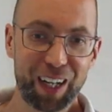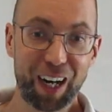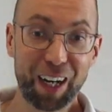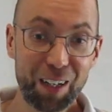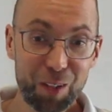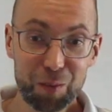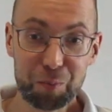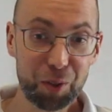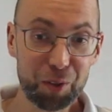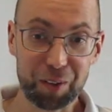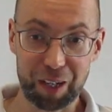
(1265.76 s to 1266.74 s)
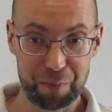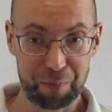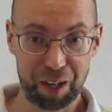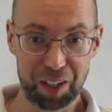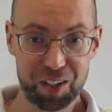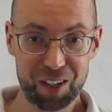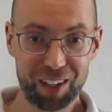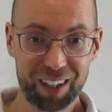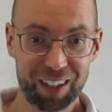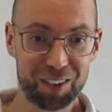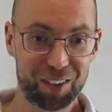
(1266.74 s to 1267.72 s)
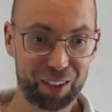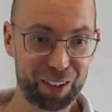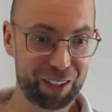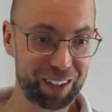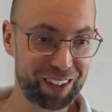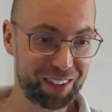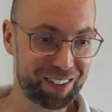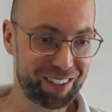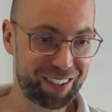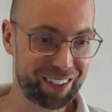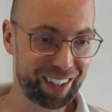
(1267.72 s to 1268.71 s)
I don't program much, so it's